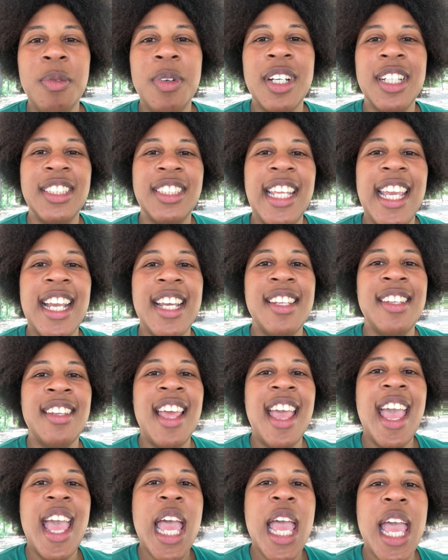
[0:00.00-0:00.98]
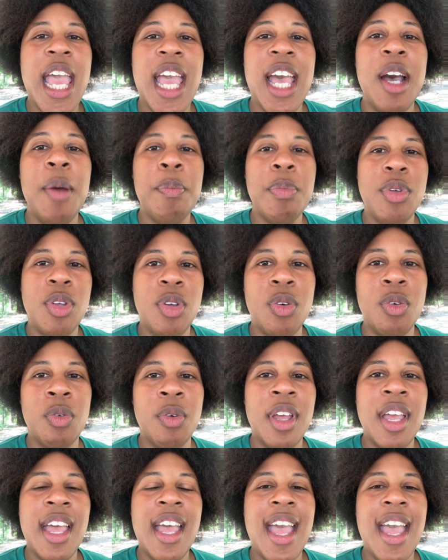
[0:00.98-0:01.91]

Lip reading: because they can help you,